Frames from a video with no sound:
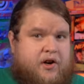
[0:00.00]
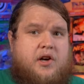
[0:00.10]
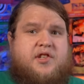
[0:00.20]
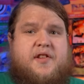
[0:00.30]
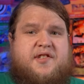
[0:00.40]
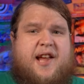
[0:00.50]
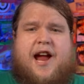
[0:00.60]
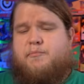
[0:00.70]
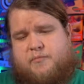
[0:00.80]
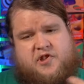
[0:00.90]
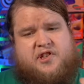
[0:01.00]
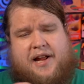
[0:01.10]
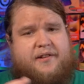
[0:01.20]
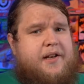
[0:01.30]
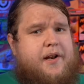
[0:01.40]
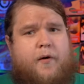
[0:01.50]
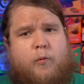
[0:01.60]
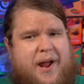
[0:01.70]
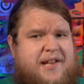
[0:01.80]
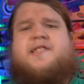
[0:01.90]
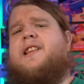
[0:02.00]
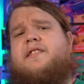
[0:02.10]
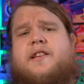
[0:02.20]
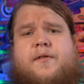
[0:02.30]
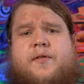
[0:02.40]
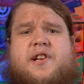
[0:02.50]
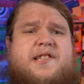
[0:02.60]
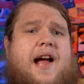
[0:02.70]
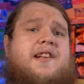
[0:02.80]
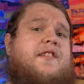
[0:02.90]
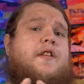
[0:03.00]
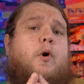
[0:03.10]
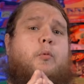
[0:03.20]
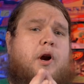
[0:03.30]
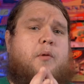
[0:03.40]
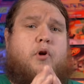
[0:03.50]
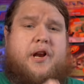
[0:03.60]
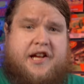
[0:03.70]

darts are the same, slightly different weights, slightly different designs, and they will work pretty